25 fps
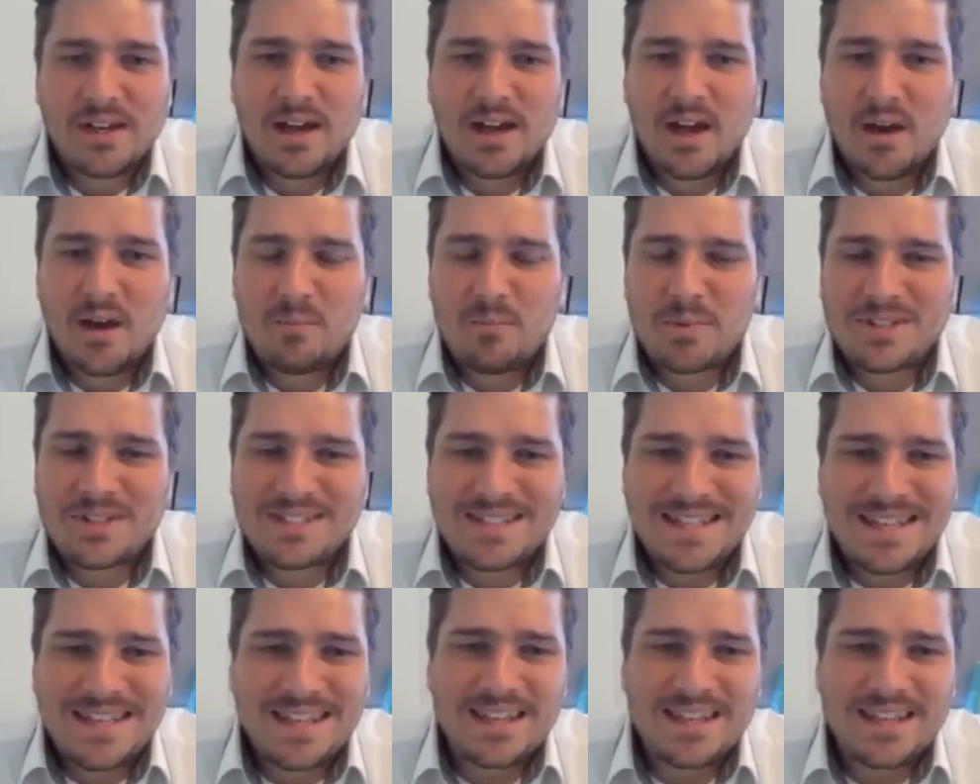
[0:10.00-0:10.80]

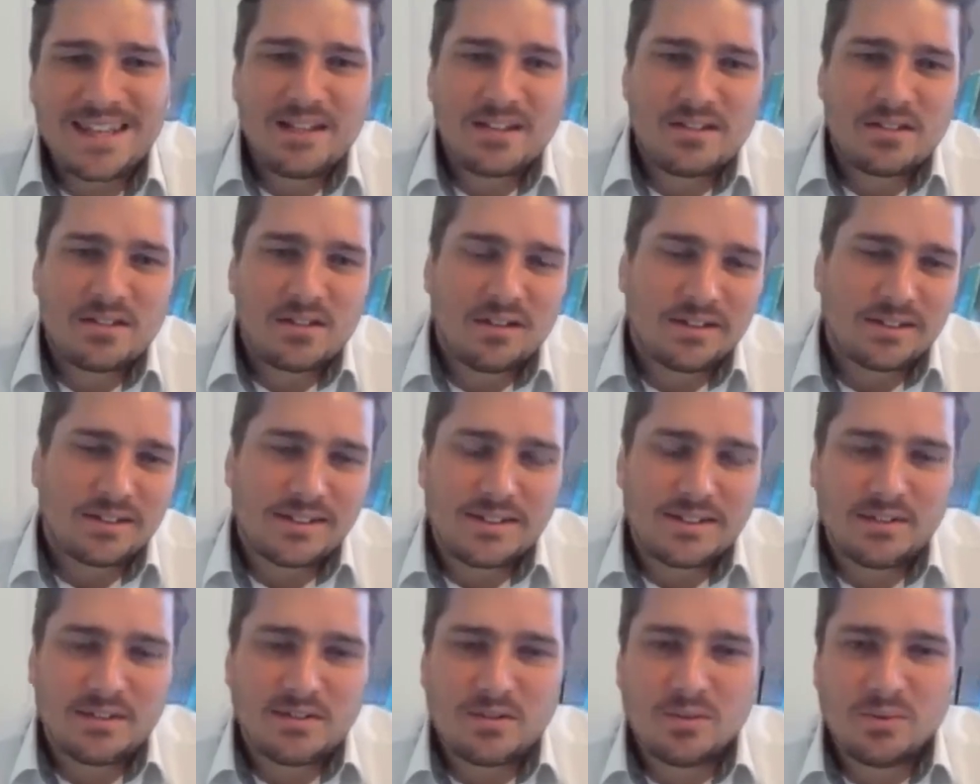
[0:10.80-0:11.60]
particularly
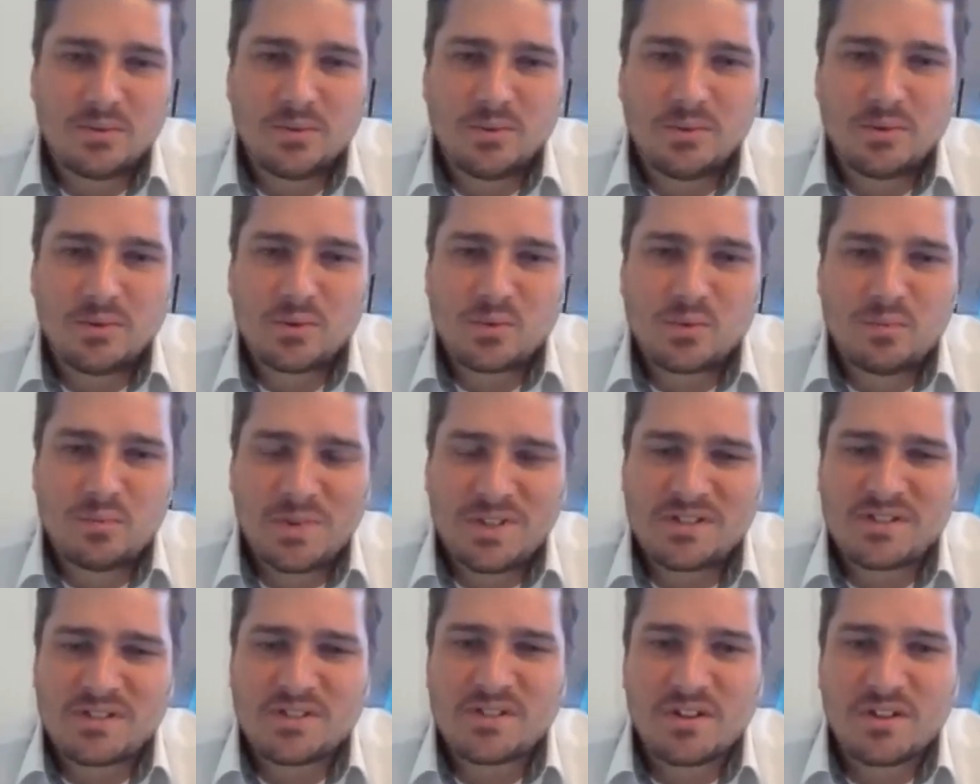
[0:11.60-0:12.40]
targeted towards
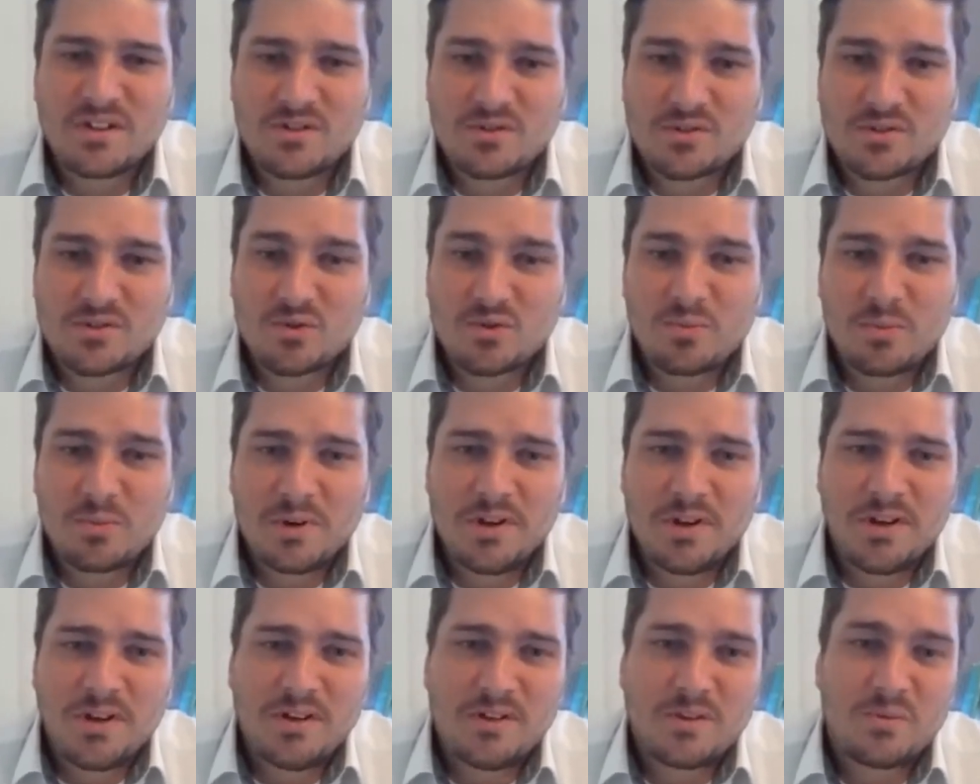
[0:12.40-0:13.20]
business owners,
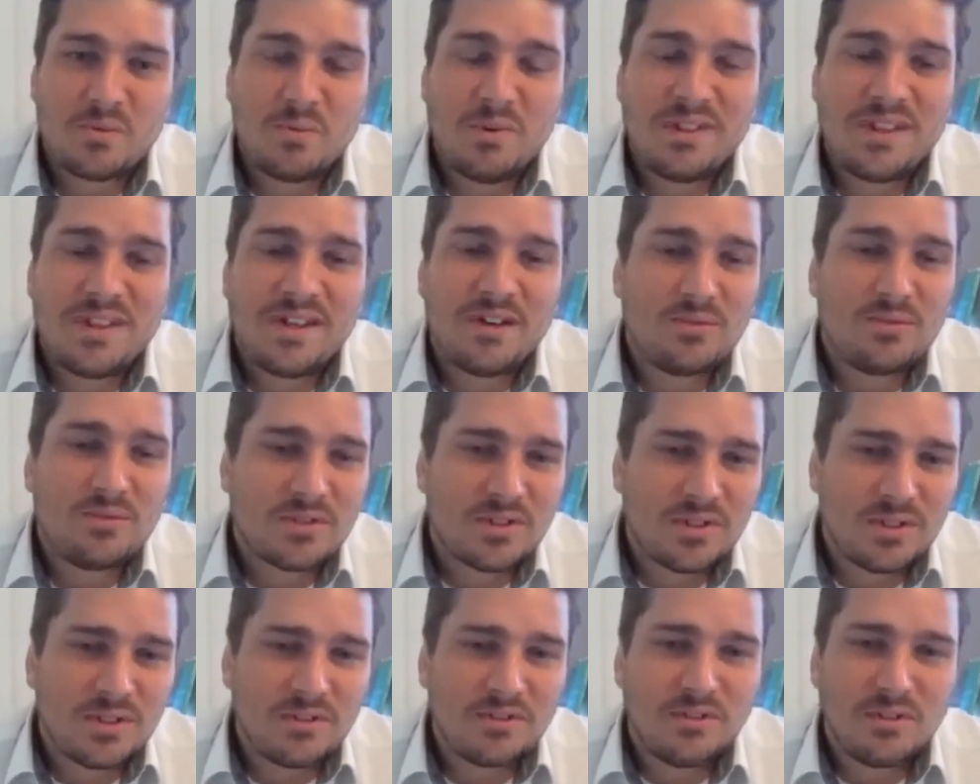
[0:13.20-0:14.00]
entrepreneurs, but then
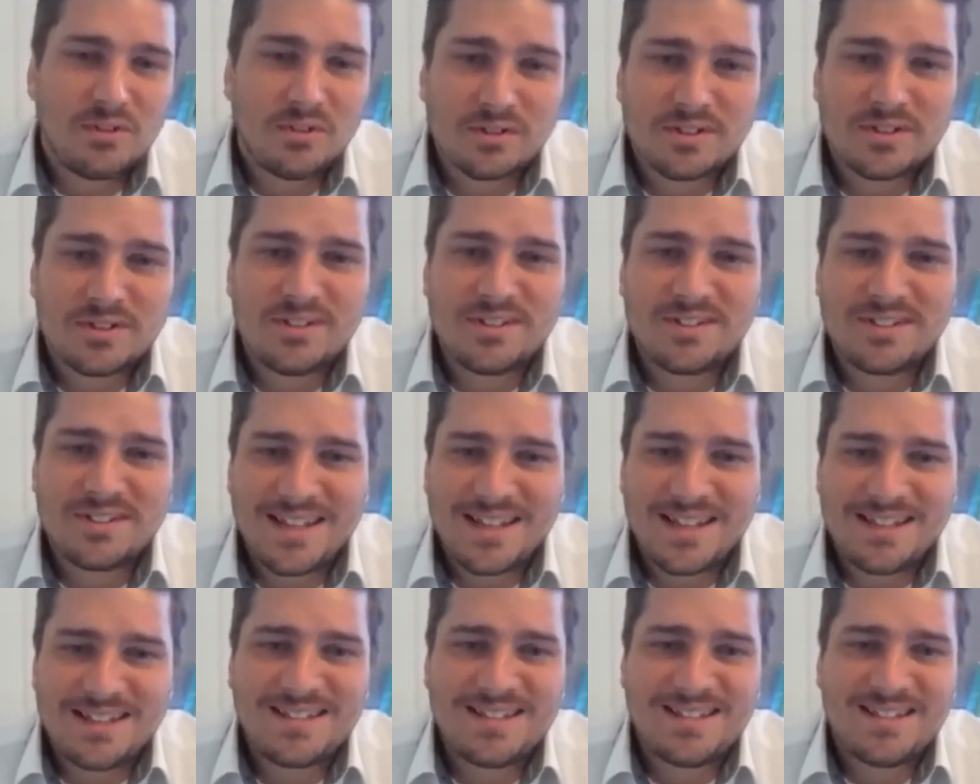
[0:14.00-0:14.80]
also doctors,
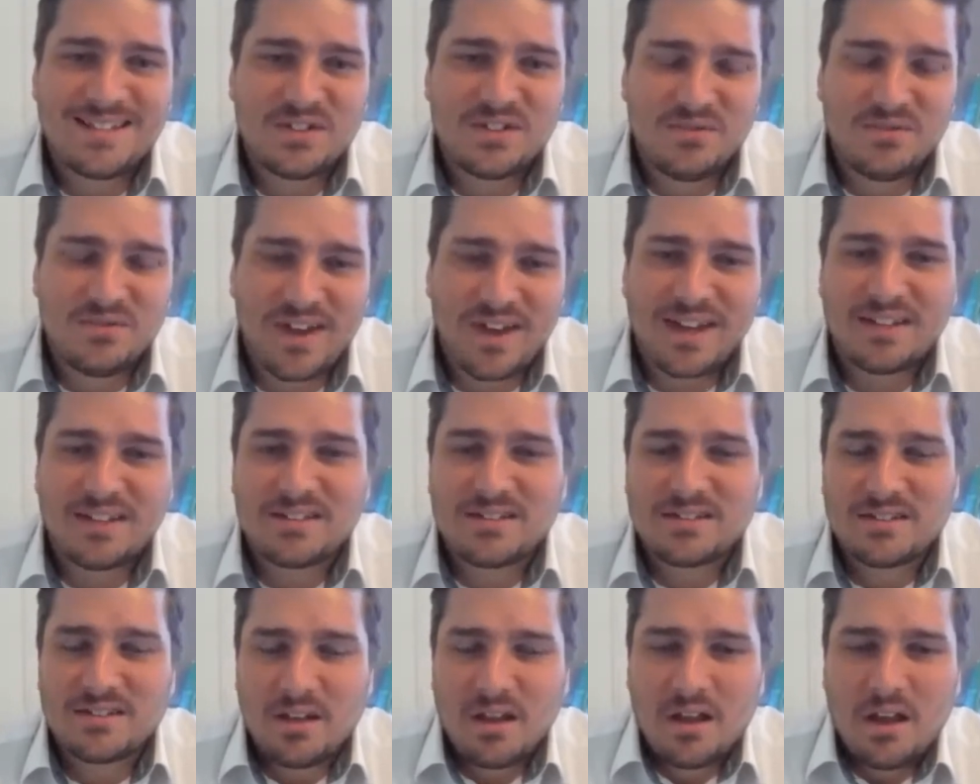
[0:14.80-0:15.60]
dentists,
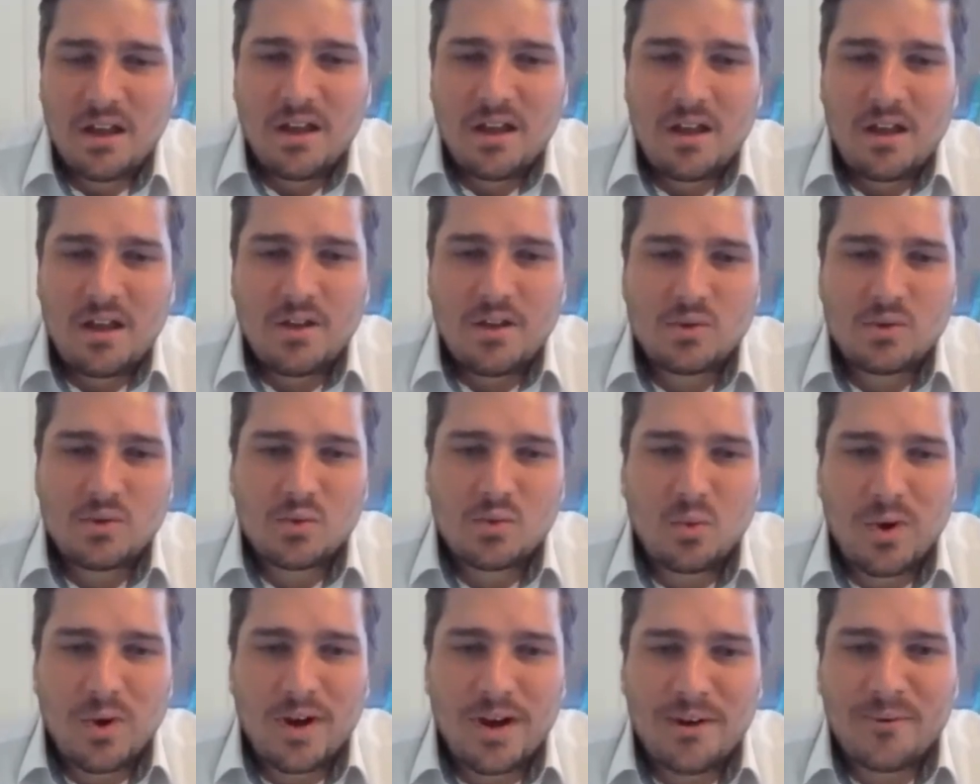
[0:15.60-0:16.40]
vets
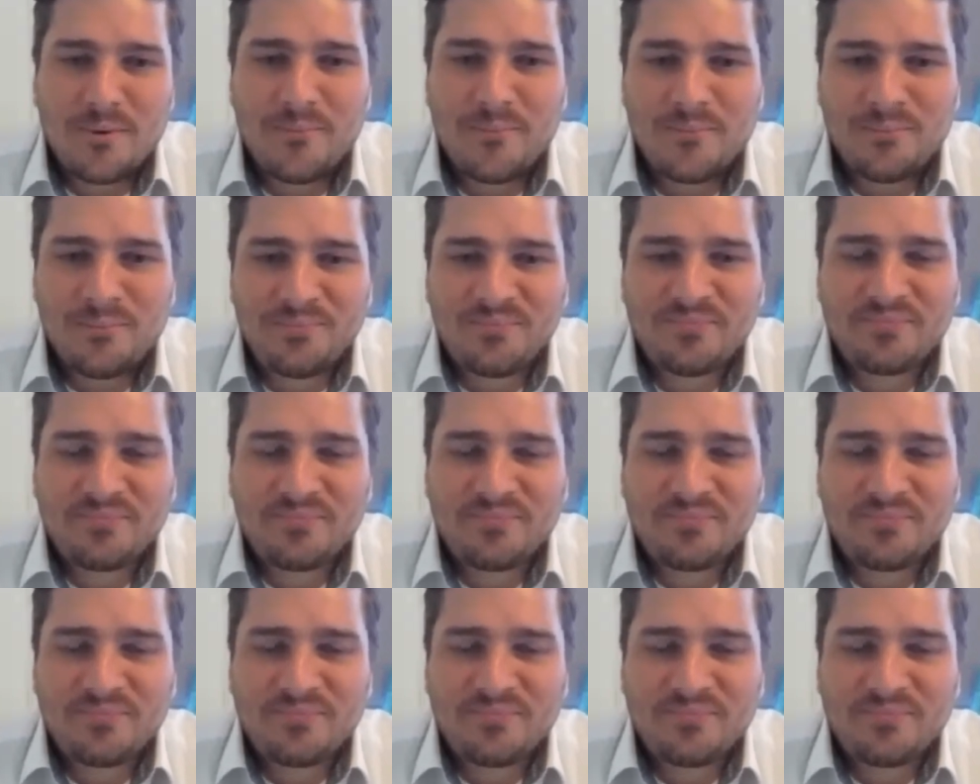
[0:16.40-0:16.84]
as well.